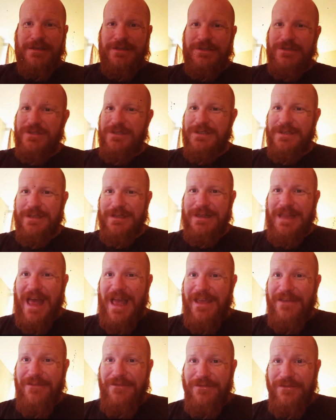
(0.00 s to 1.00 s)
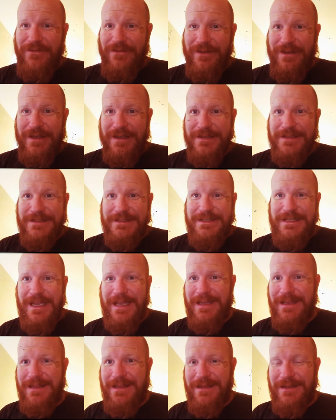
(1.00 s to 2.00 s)
it's life and
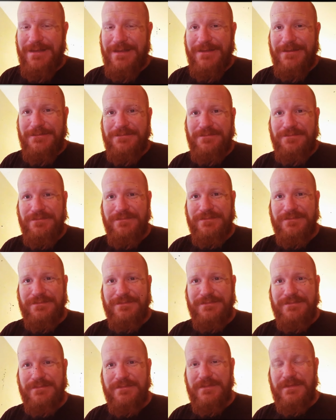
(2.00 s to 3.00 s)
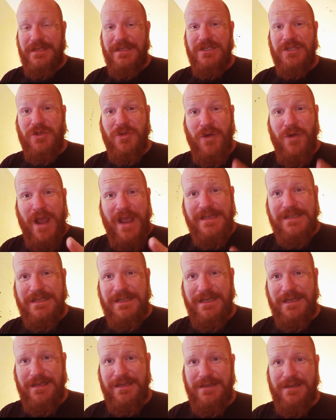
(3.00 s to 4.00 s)
death. It's
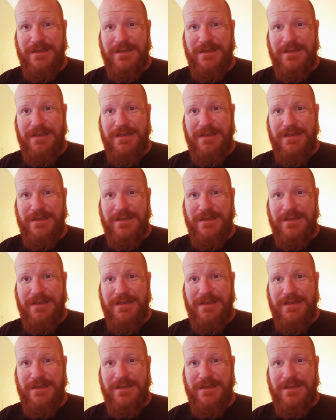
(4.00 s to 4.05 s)
crazy.